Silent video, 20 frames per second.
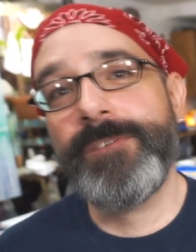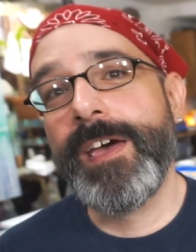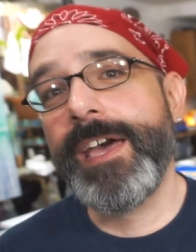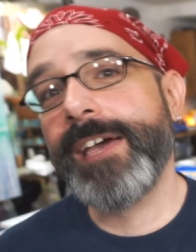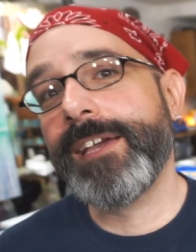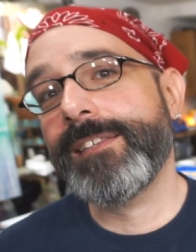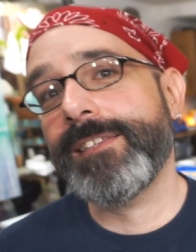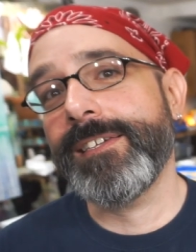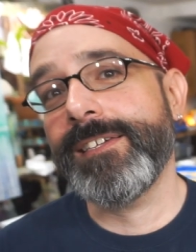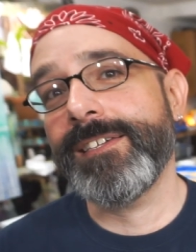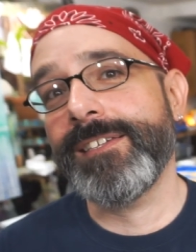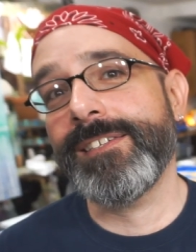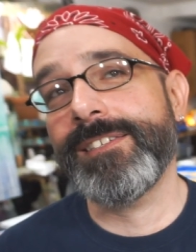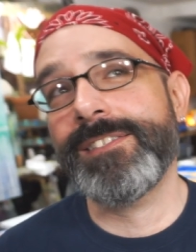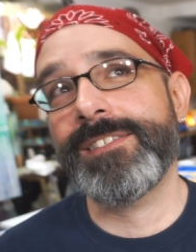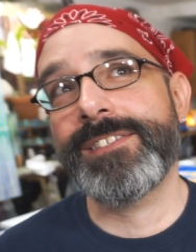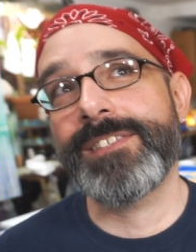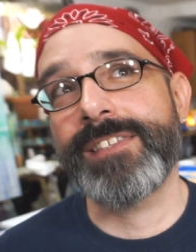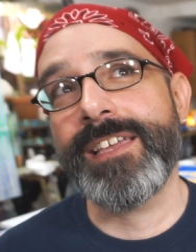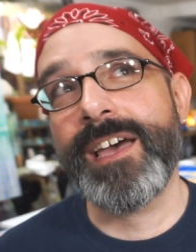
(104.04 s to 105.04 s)
Fact
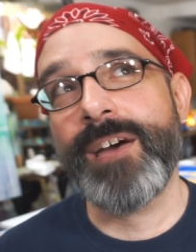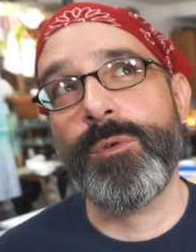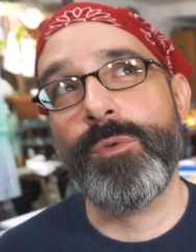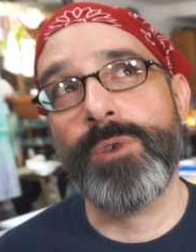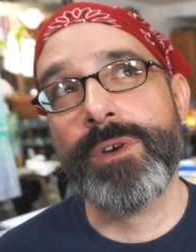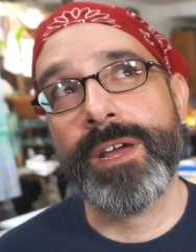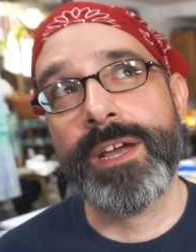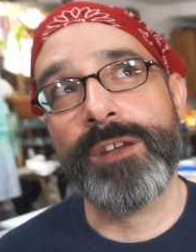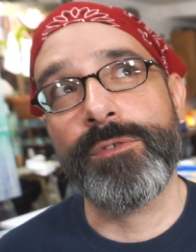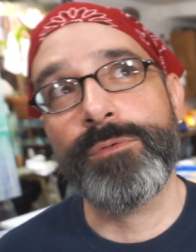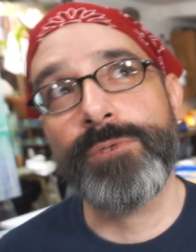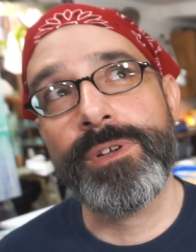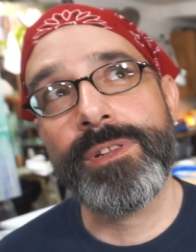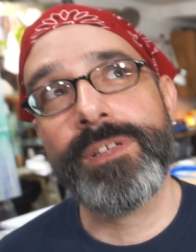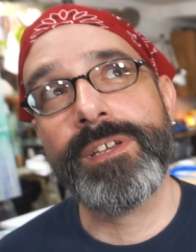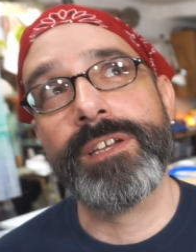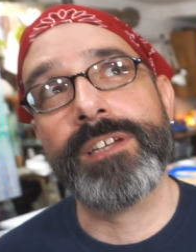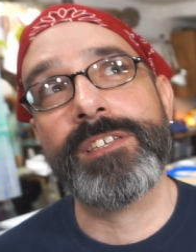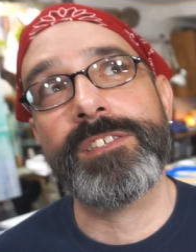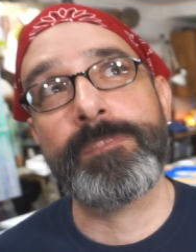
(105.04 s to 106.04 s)
is that what I
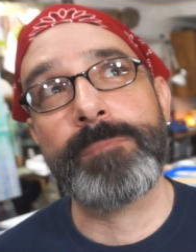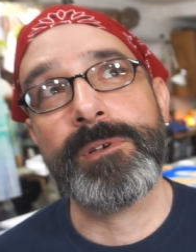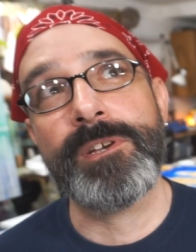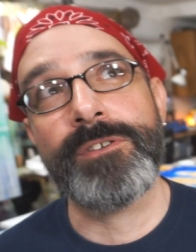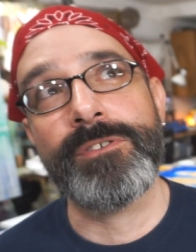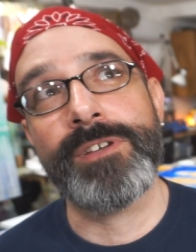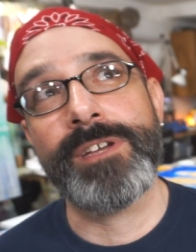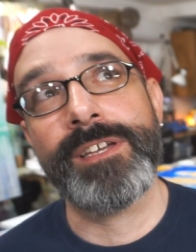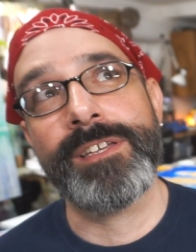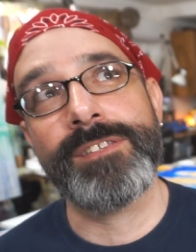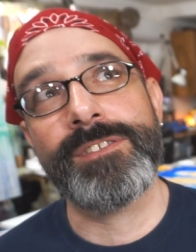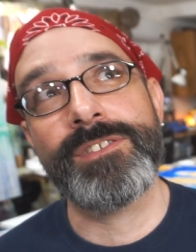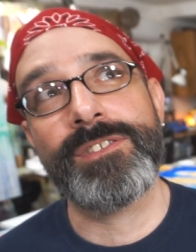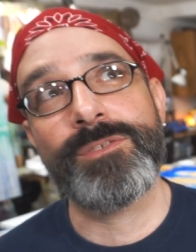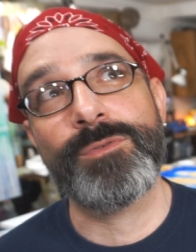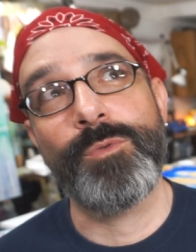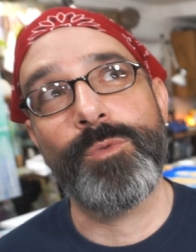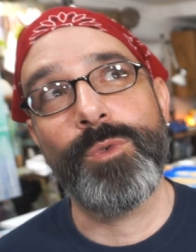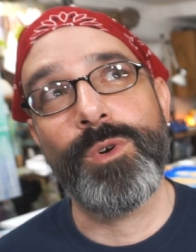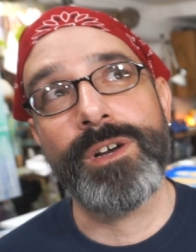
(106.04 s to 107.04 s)
really
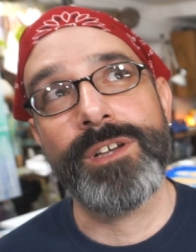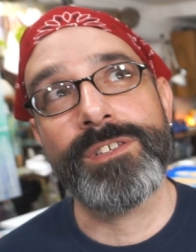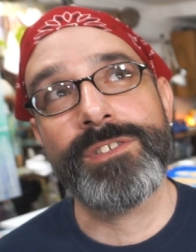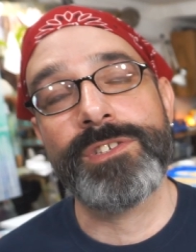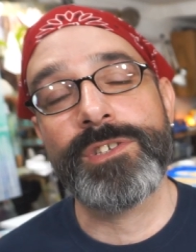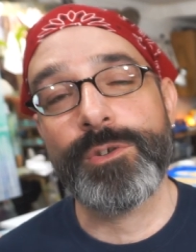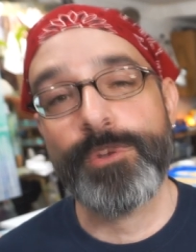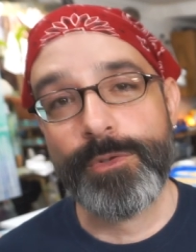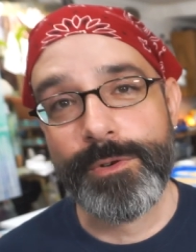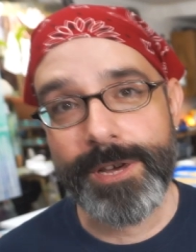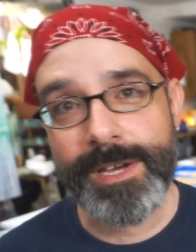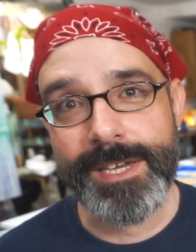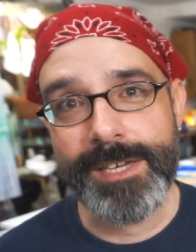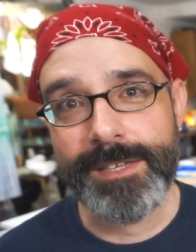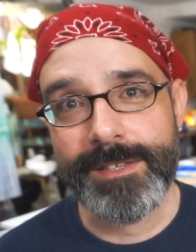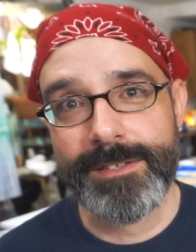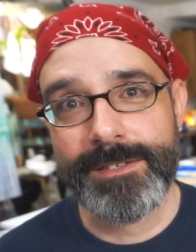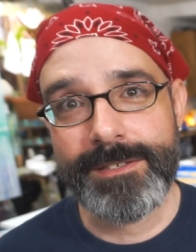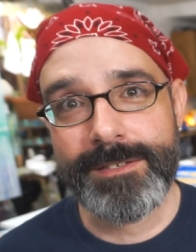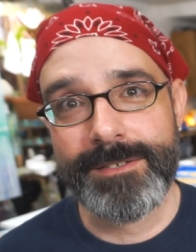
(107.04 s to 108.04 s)
experienced was
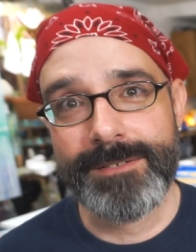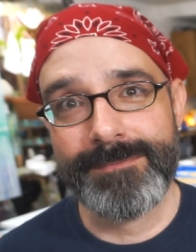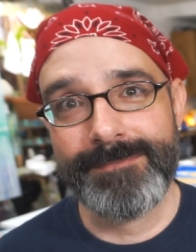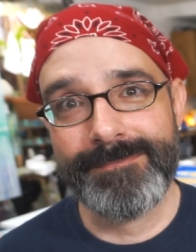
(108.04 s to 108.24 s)
crickets.